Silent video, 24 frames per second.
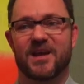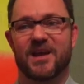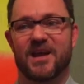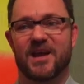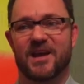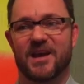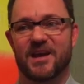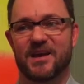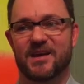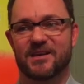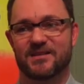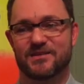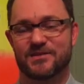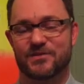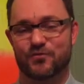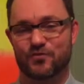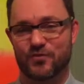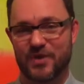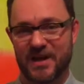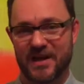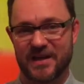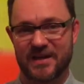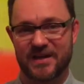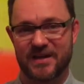and
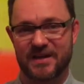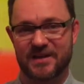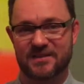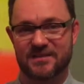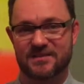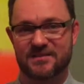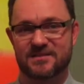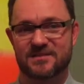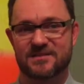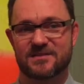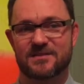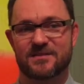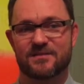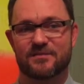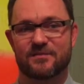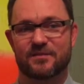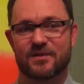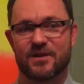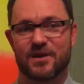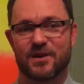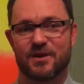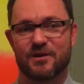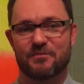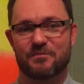writings
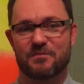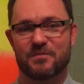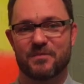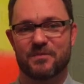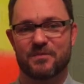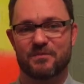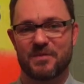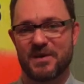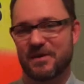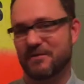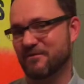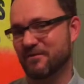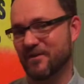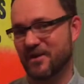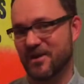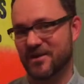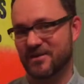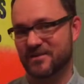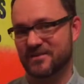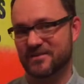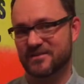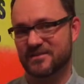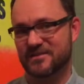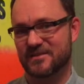from my
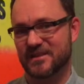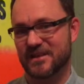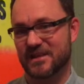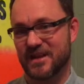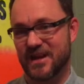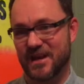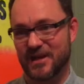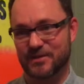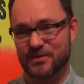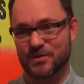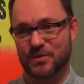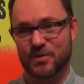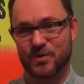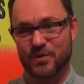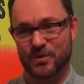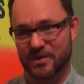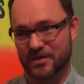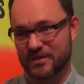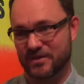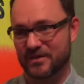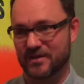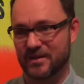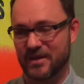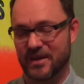friends in high school,
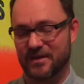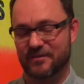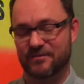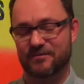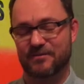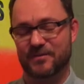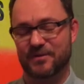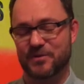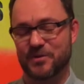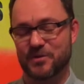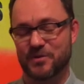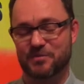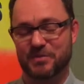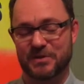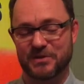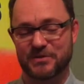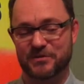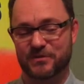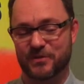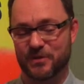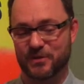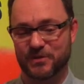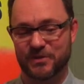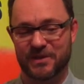and I knew a bunch
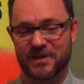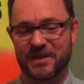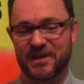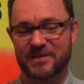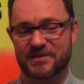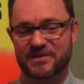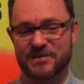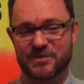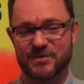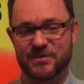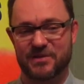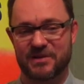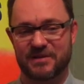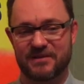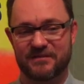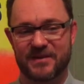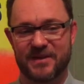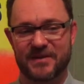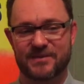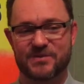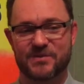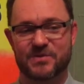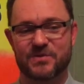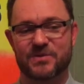of older kids that were out of
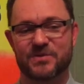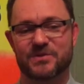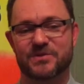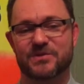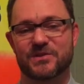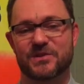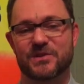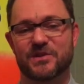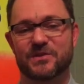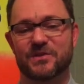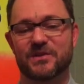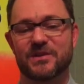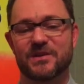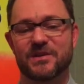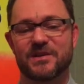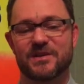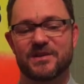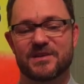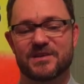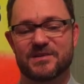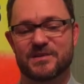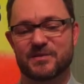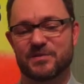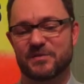high school, so
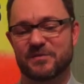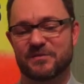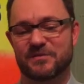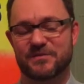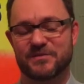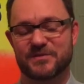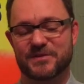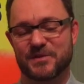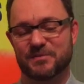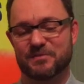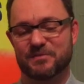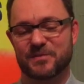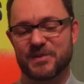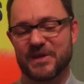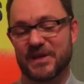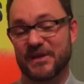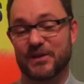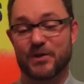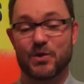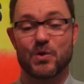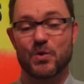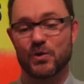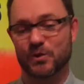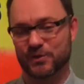some, of, some
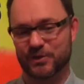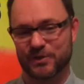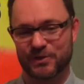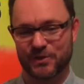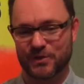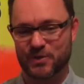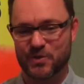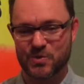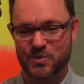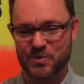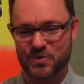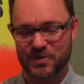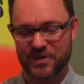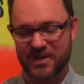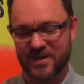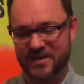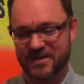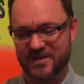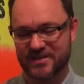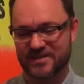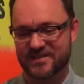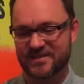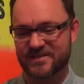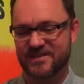like older cool
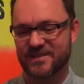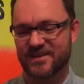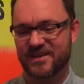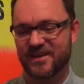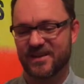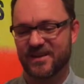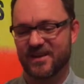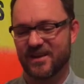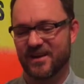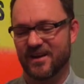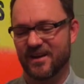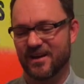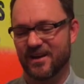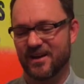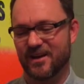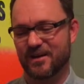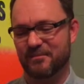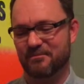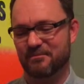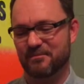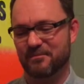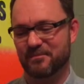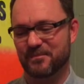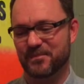kids.
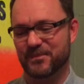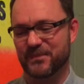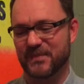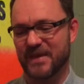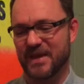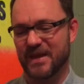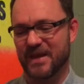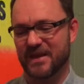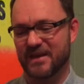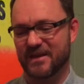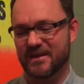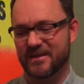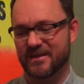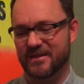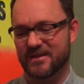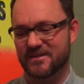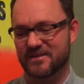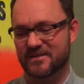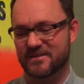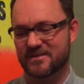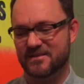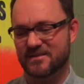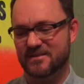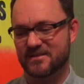Um,
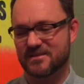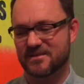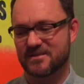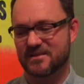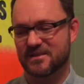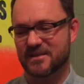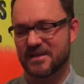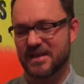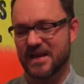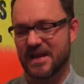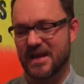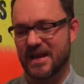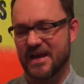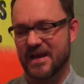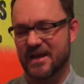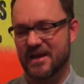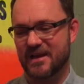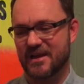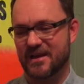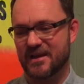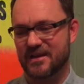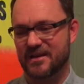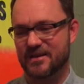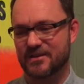and
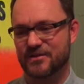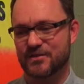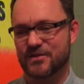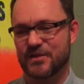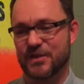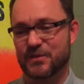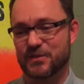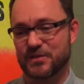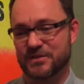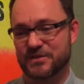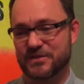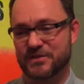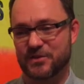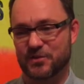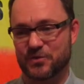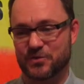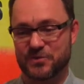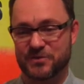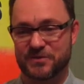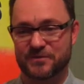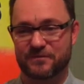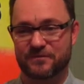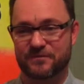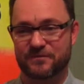uh, it was so, it
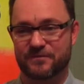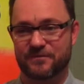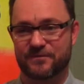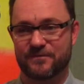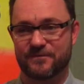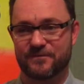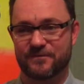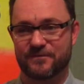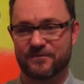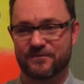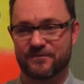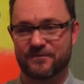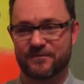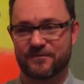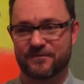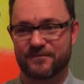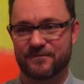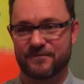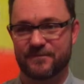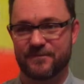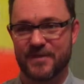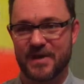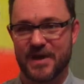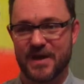was
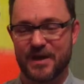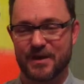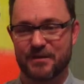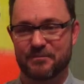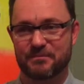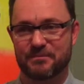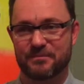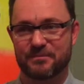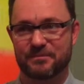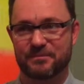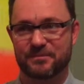Um,